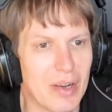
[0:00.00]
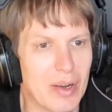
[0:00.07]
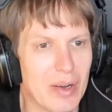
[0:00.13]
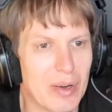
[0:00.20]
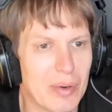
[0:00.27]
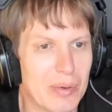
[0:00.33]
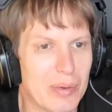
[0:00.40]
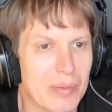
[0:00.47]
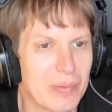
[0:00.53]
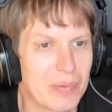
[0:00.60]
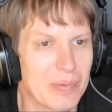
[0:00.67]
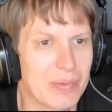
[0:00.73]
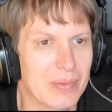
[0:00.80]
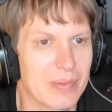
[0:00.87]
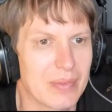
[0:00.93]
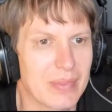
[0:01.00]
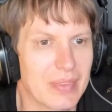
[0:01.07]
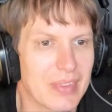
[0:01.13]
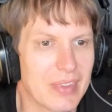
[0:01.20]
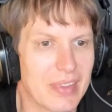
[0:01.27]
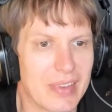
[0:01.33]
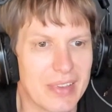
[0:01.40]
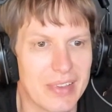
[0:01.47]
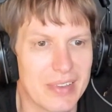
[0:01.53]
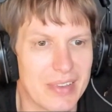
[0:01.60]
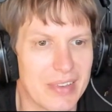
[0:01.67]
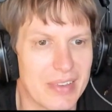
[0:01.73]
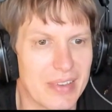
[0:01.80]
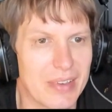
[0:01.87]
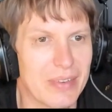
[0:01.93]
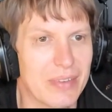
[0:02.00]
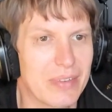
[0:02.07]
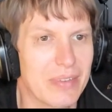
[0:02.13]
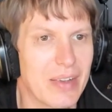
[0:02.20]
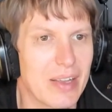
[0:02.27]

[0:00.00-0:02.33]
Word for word: Oh, mm, yeah.